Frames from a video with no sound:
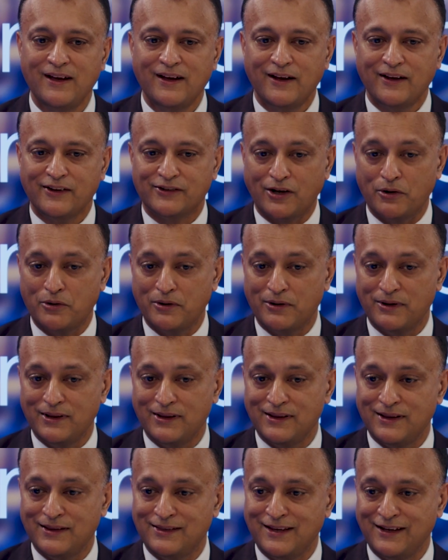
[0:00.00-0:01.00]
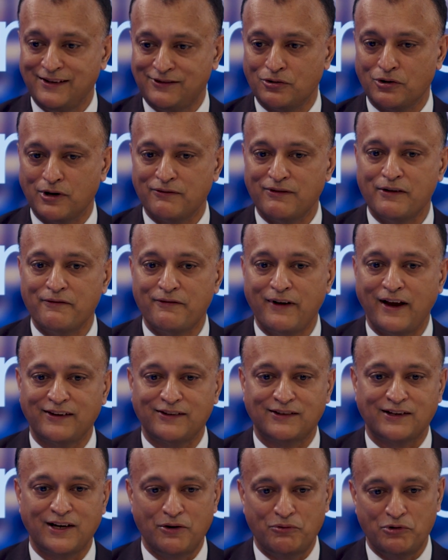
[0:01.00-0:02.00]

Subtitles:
So this sort of investor